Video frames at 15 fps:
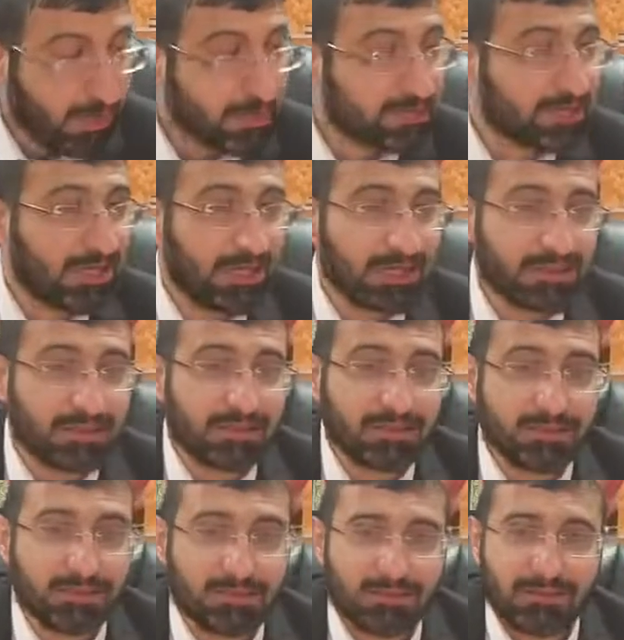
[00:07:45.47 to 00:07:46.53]
ashkachte.
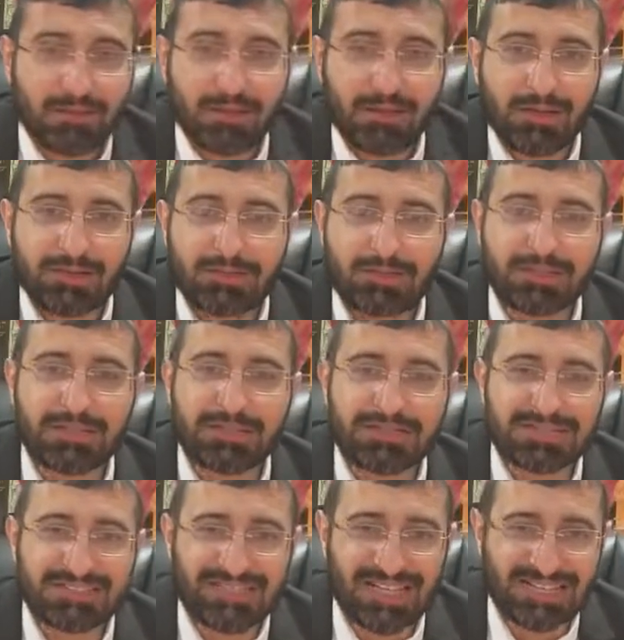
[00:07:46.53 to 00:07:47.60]
As soon as
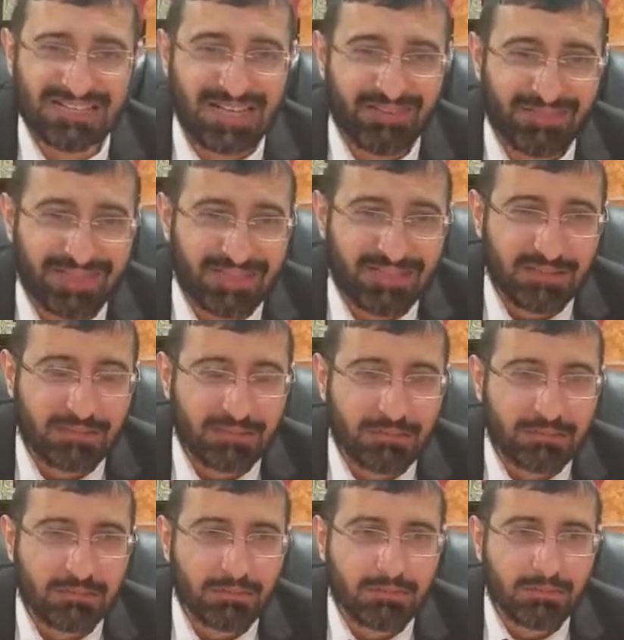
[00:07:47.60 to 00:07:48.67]
he starts davening,
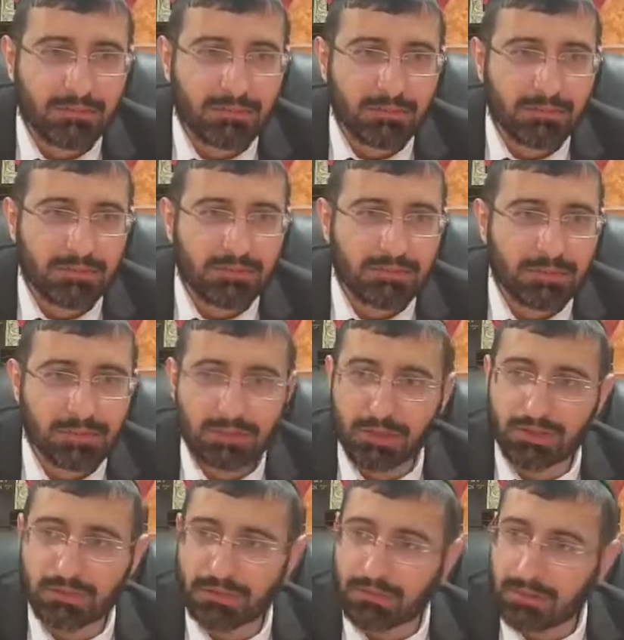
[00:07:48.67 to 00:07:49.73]
he
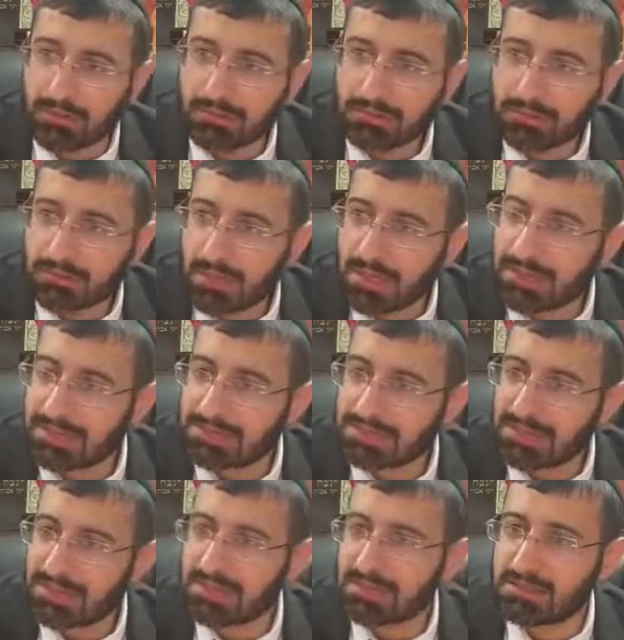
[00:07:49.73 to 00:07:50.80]
turned around and he
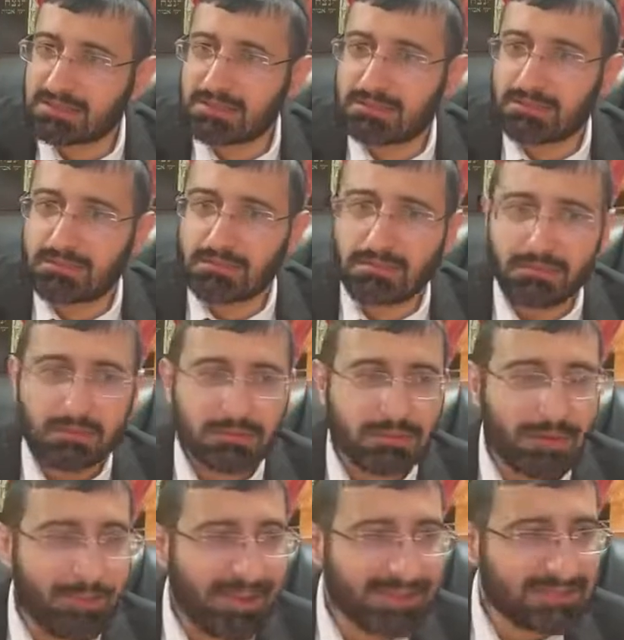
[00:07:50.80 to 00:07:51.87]
sees
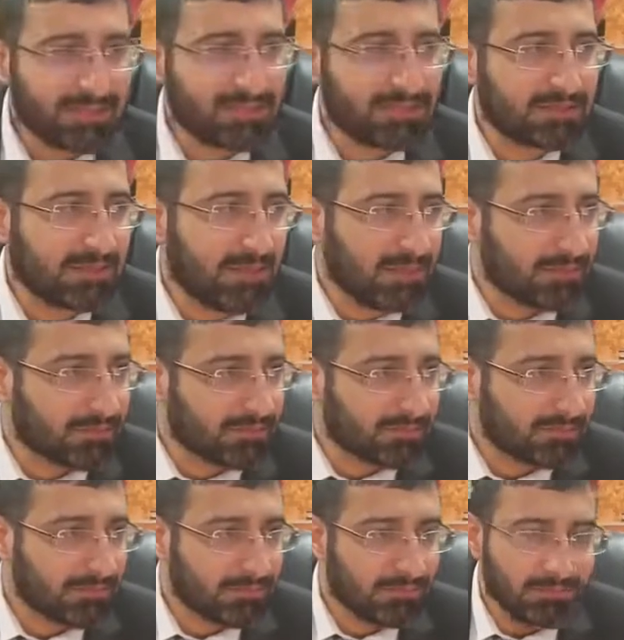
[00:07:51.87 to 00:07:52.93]
the basket is gone.
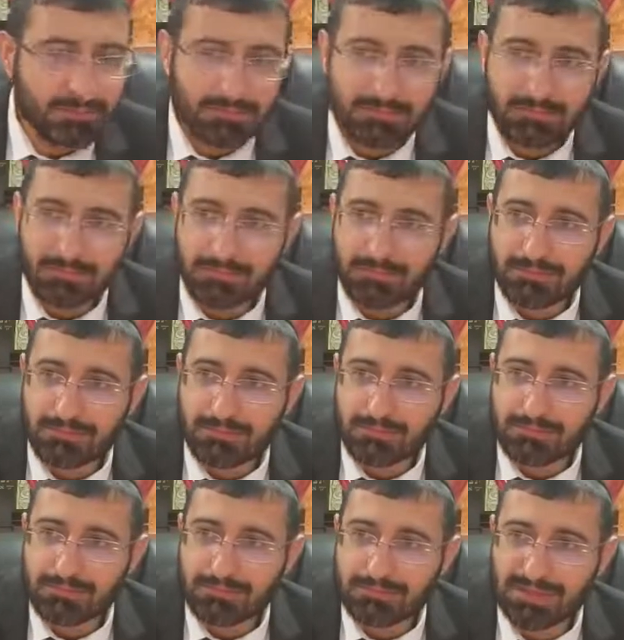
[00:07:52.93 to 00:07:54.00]

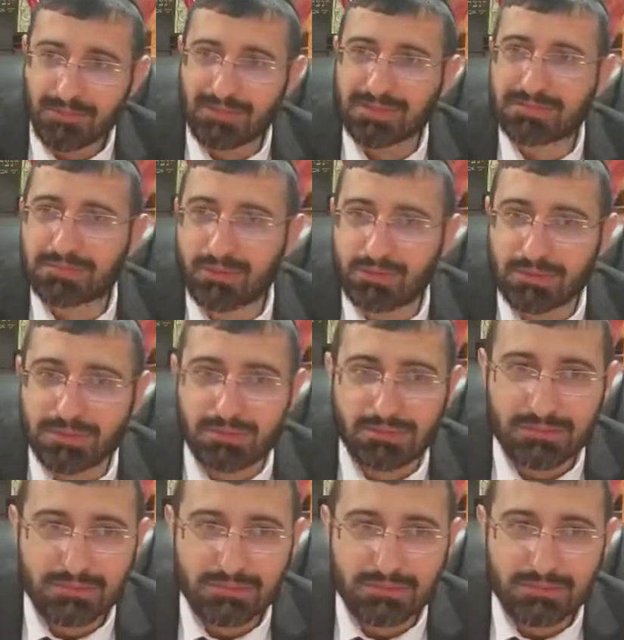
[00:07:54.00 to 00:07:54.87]
Someone stole it.